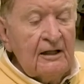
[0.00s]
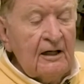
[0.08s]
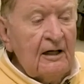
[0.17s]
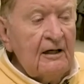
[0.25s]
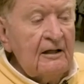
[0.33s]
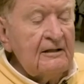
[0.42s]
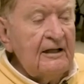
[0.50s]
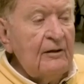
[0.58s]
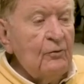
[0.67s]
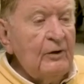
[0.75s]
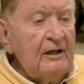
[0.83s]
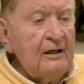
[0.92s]
uh, that
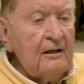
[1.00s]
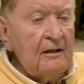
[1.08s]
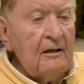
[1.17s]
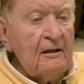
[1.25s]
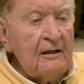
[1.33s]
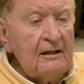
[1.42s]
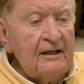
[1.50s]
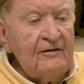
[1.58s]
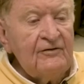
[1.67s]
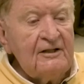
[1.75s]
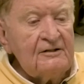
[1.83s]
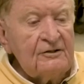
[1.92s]
we
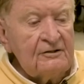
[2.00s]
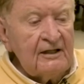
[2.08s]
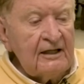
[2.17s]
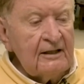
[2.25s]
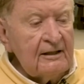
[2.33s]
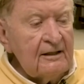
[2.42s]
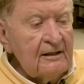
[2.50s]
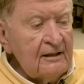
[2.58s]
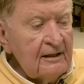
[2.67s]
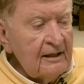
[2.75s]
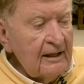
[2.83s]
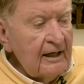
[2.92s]
live in today
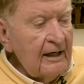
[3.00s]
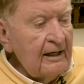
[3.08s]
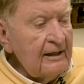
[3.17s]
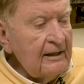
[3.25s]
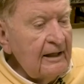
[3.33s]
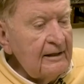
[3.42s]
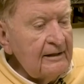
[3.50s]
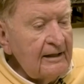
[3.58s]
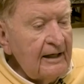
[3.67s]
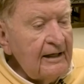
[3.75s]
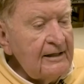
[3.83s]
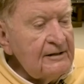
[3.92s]
and, and
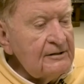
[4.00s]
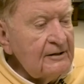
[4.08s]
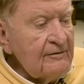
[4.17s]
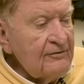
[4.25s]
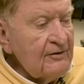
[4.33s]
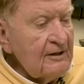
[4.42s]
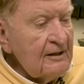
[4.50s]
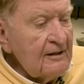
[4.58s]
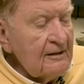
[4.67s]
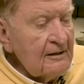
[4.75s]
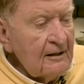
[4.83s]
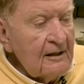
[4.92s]
the age of,
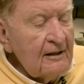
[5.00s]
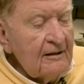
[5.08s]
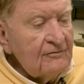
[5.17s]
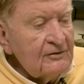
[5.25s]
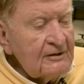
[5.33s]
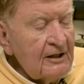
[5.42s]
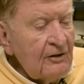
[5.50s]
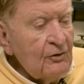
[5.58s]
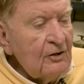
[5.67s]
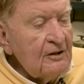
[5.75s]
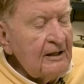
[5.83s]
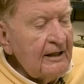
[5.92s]
uh, of
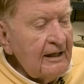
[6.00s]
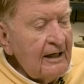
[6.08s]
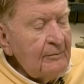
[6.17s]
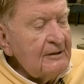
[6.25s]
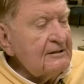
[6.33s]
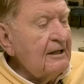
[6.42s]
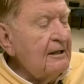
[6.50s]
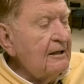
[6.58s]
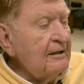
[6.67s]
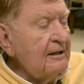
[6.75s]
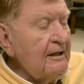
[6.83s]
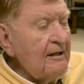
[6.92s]
Google and
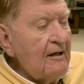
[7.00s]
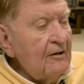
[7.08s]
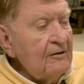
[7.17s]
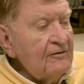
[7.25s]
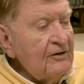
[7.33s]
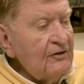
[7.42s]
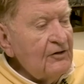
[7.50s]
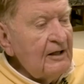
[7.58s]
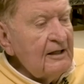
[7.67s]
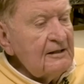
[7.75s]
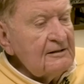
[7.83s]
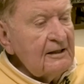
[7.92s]
Amazon and all of the
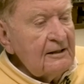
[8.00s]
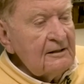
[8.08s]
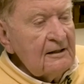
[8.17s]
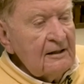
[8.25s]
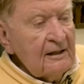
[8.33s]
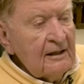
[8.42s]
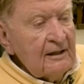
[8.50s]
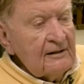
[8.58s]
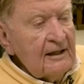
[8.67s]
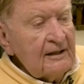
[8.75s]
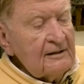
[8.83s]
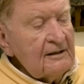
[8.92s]
things that,
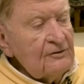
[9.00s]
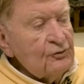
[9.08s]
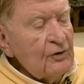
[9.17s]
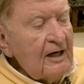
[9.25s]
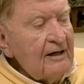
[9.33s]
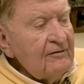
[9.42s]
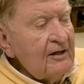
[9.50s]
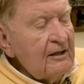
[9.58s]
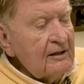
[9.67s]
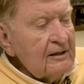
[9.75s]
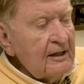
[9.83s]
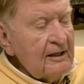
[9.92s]
that drive our
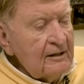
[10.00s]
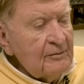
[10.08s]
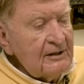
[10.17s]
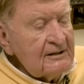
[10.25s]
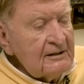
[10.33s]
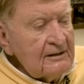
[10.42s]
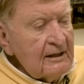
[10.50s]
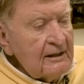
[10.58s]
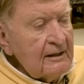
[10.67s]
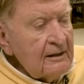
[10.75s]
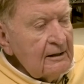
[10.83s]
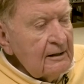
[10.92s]
economy
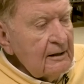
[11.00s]
today